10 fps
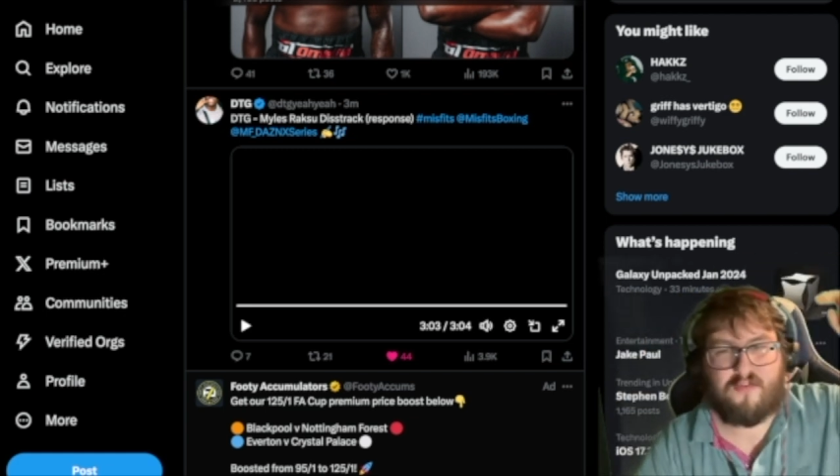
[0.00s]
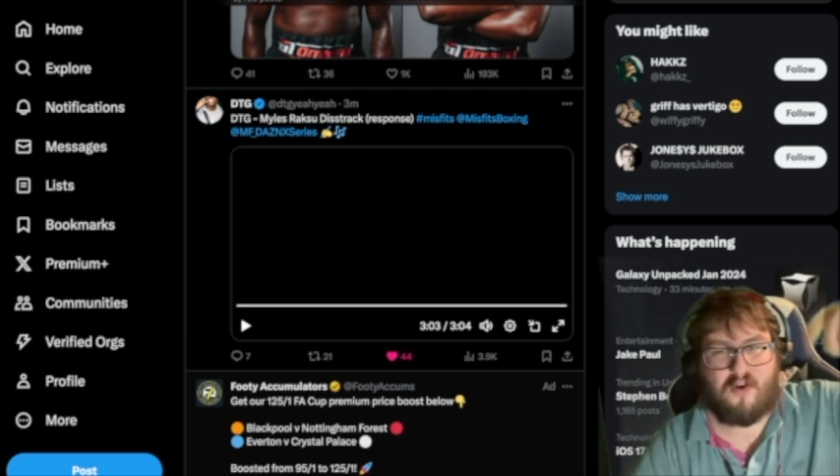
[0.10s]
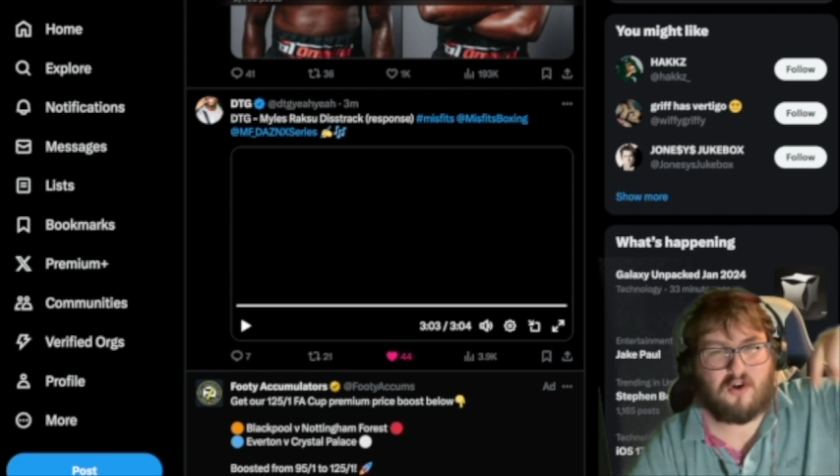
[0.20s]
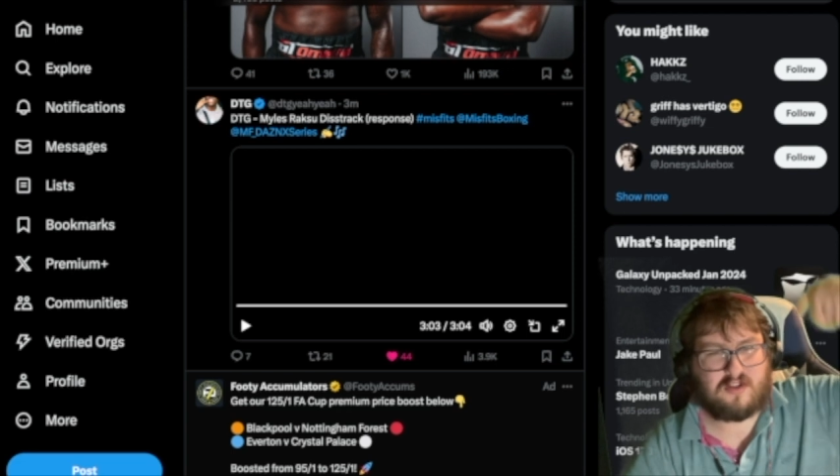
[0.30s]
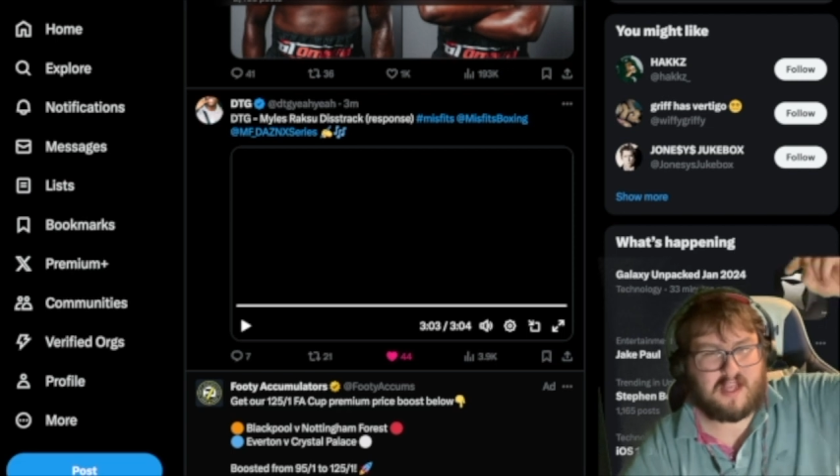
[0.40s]

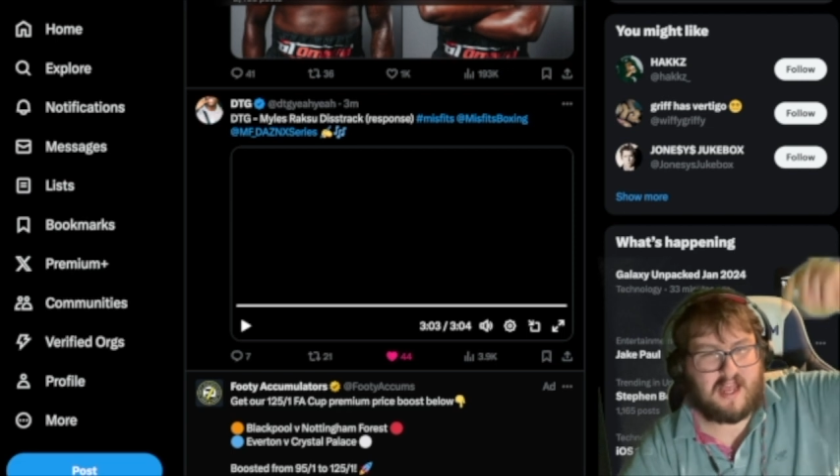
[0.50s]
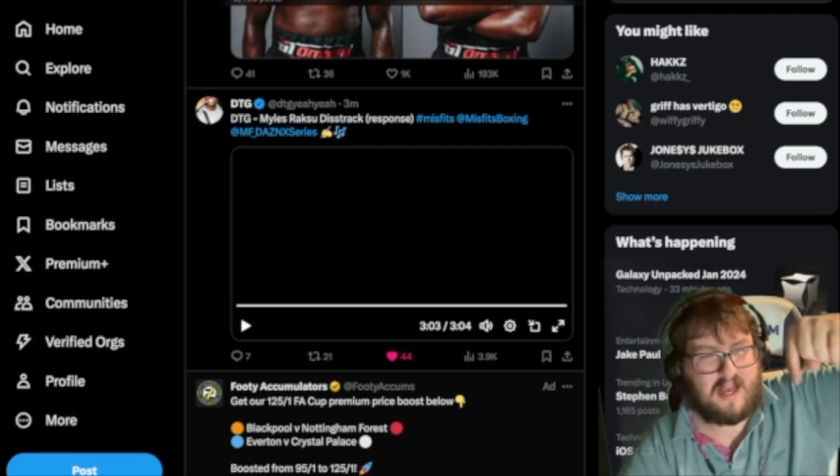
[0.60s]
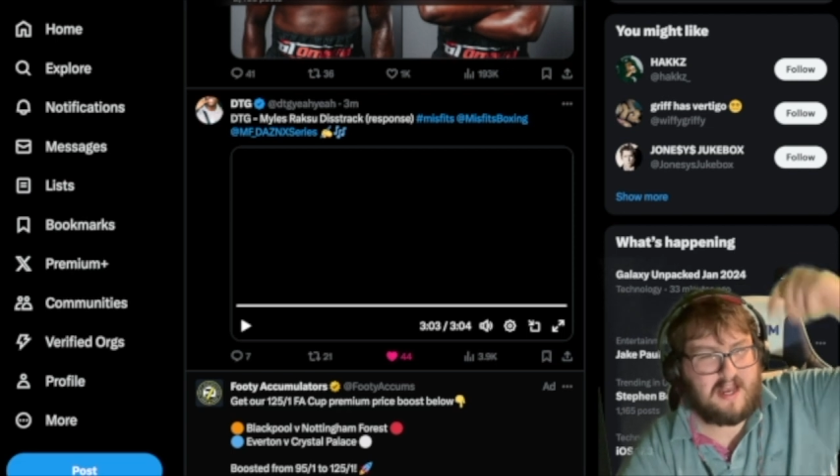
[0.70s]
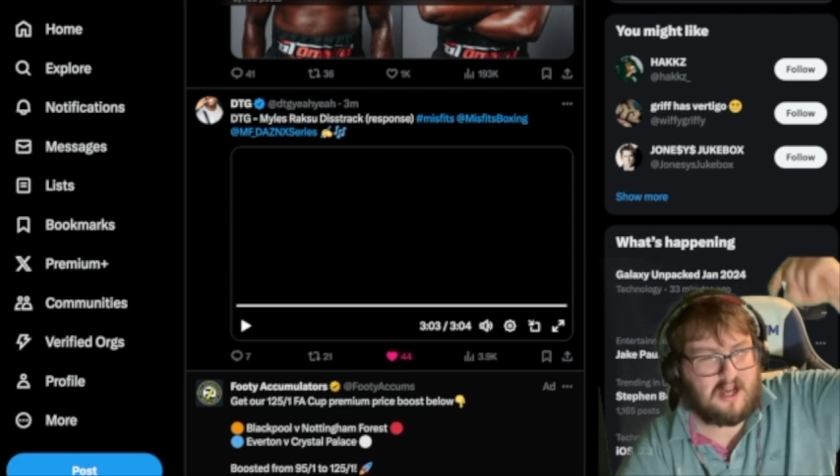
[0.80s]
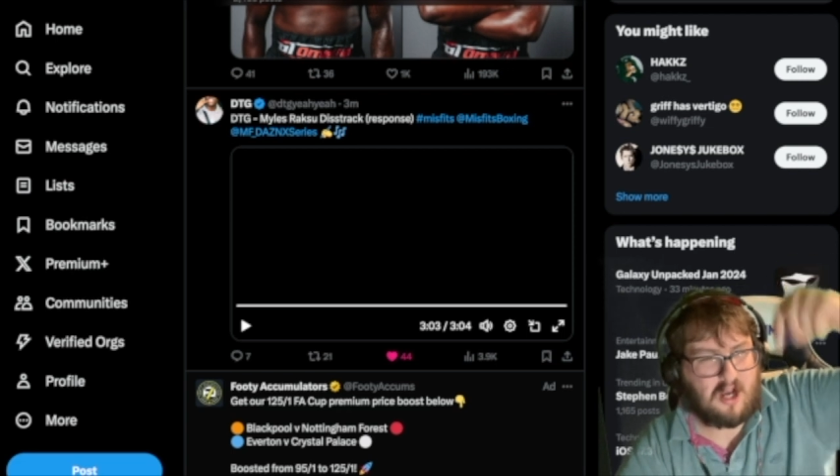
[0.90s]
thoughts
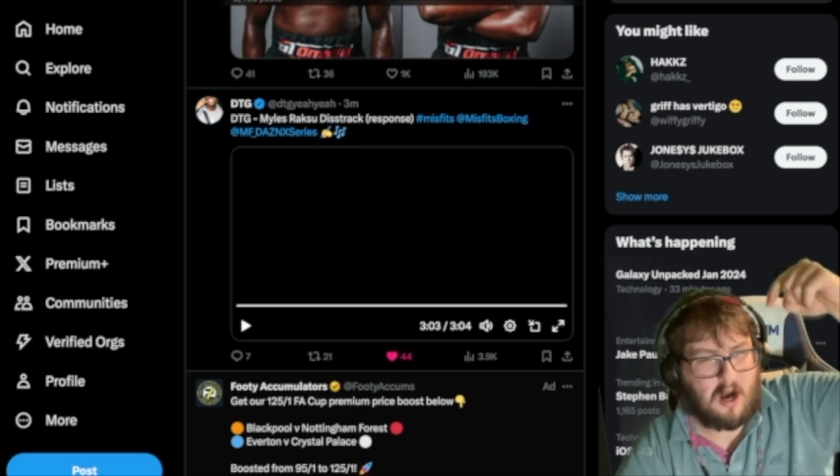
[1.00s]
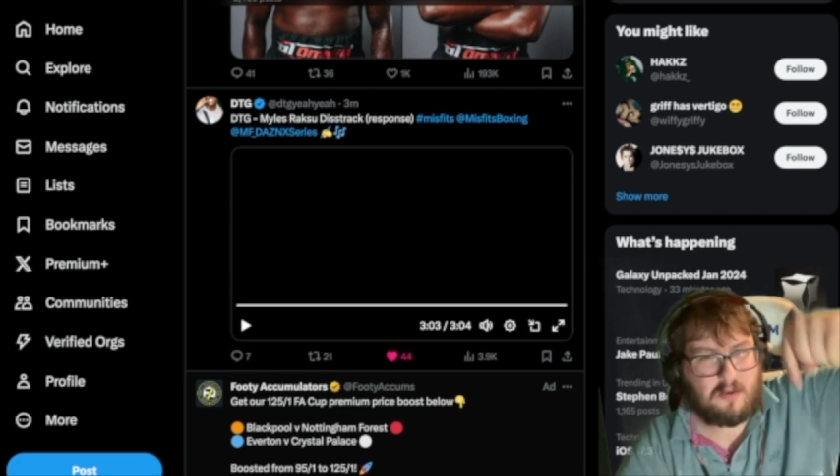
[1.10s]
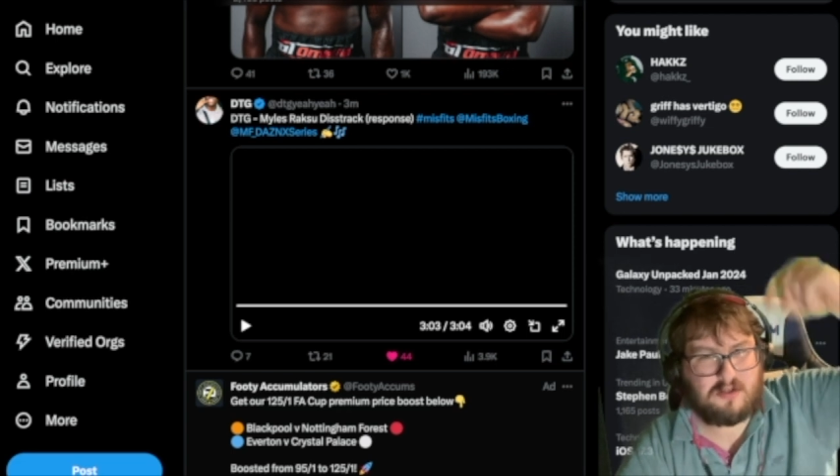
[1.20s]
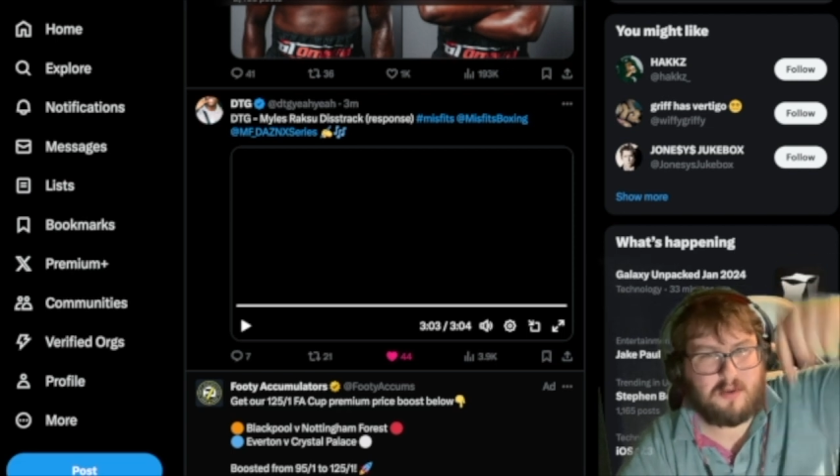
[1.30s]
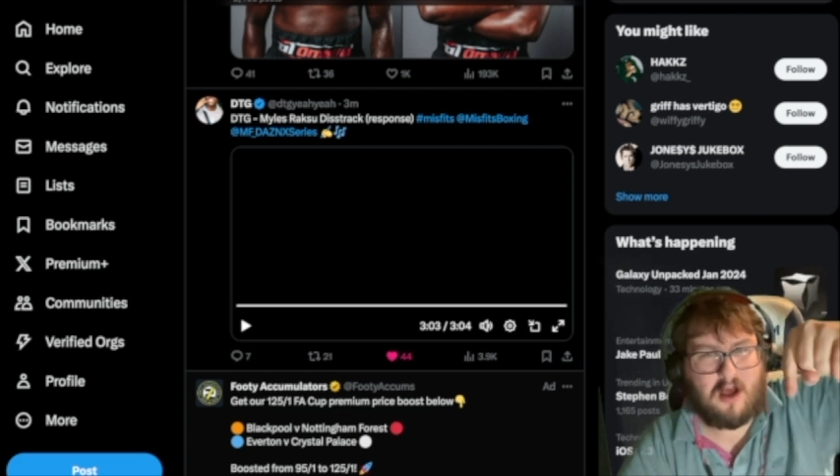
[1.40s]
in the
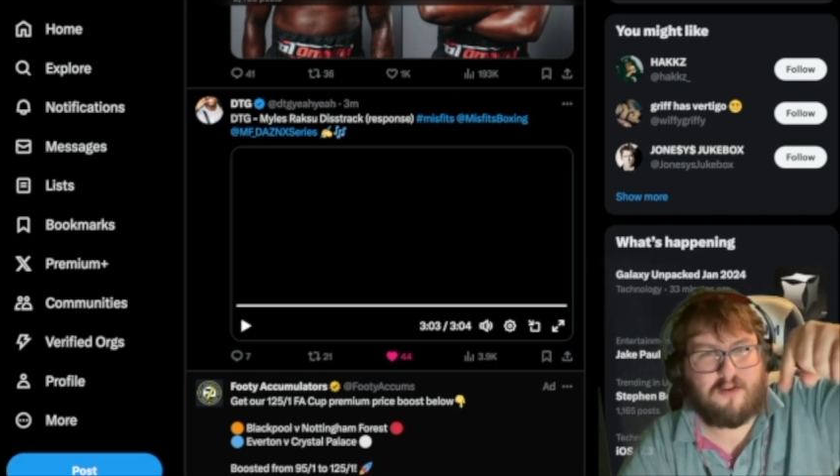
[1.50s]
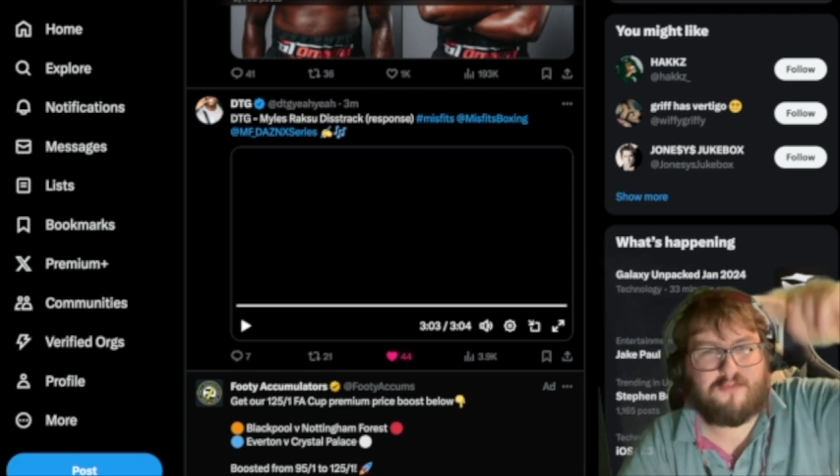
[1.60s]
comments below.